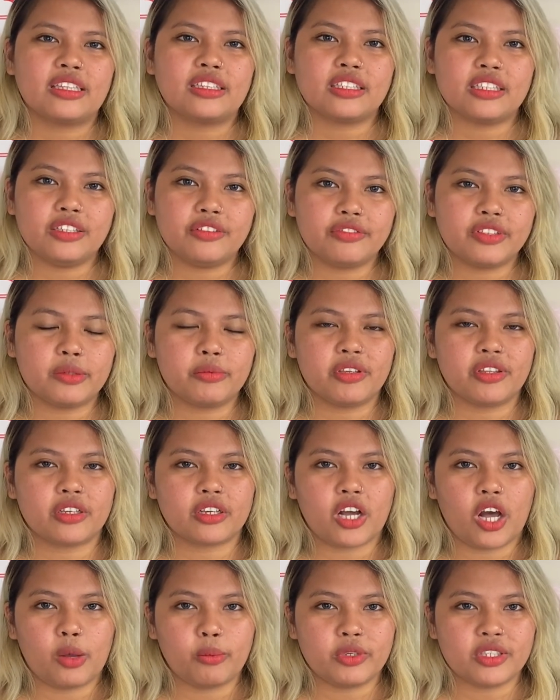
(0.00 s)
leave them in the
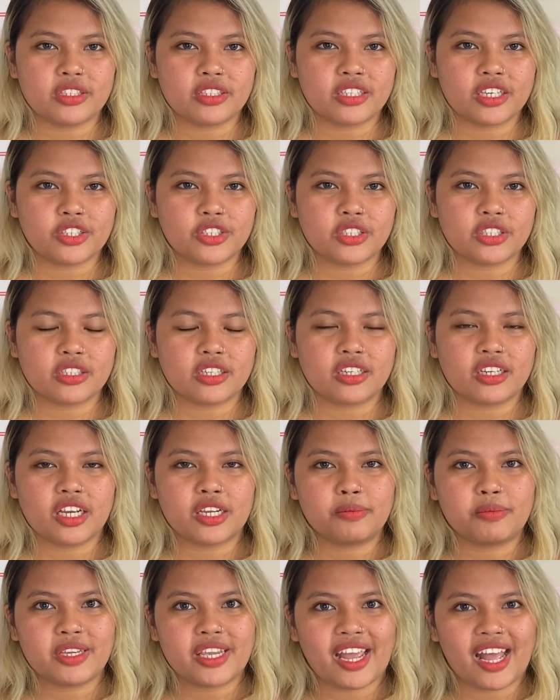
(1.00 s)
comments section and
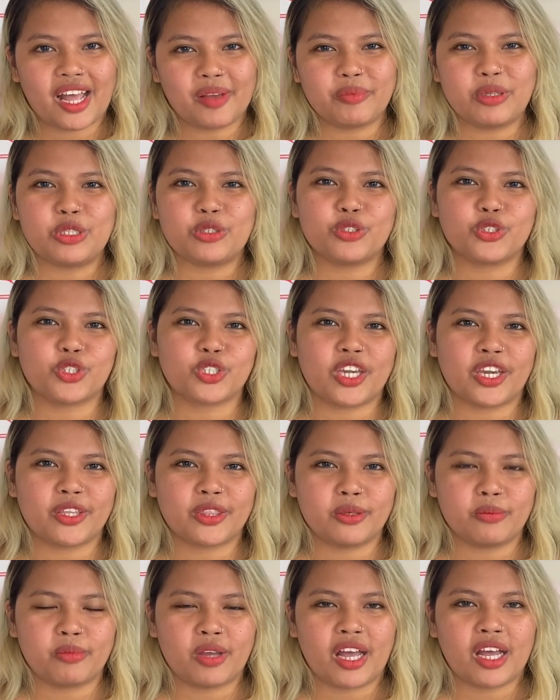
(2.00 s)
I'd be happy to check
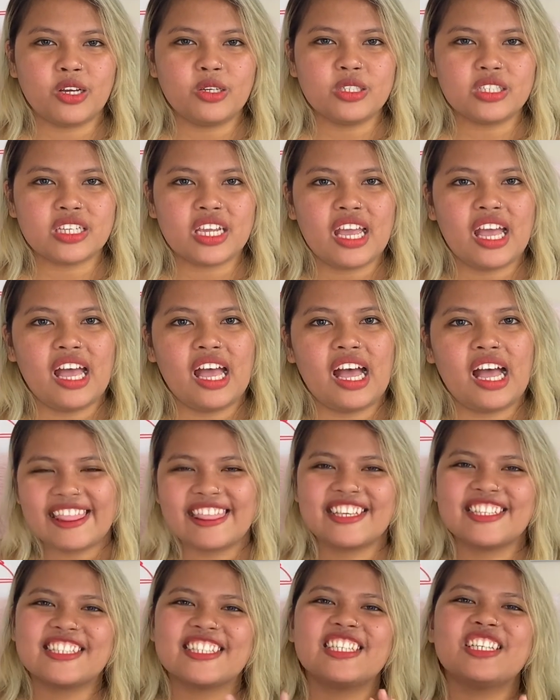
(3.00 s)
them out. And
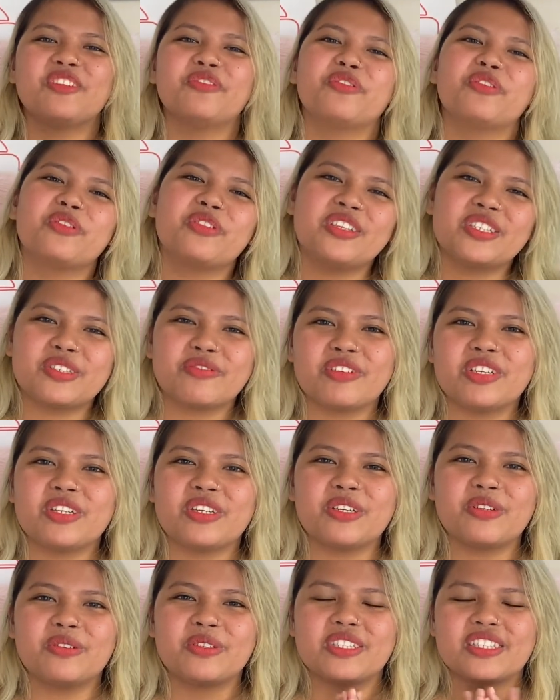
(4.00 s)
that's it for this
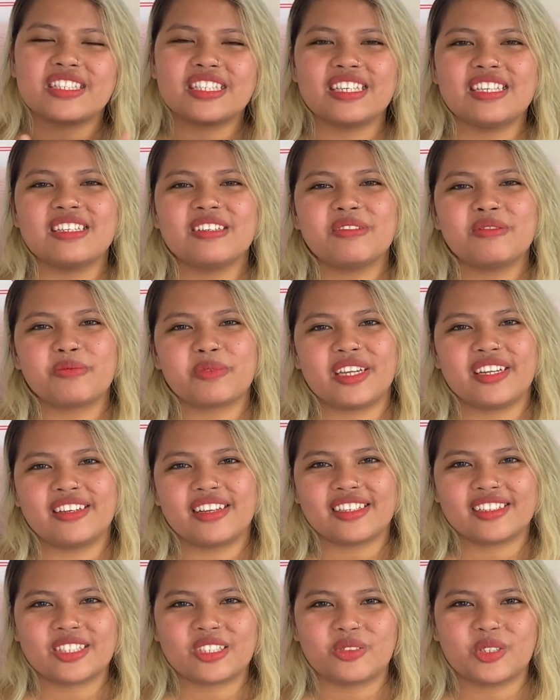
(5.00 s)
video. See you in my next